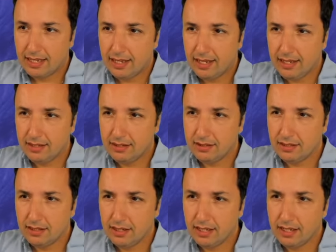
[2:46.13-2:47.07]
And
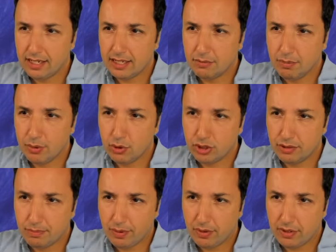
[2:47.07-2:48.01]
he can push the
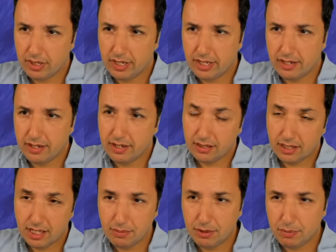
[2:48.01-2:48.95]
pawn later and
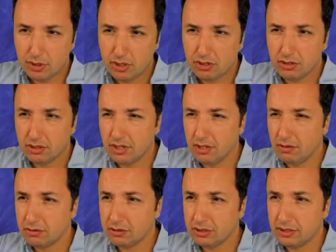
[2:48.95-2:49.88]
keep the position
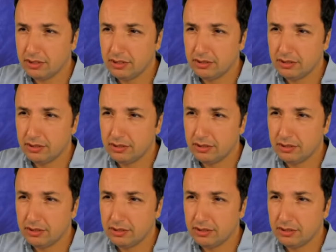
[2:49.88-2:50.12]
closed.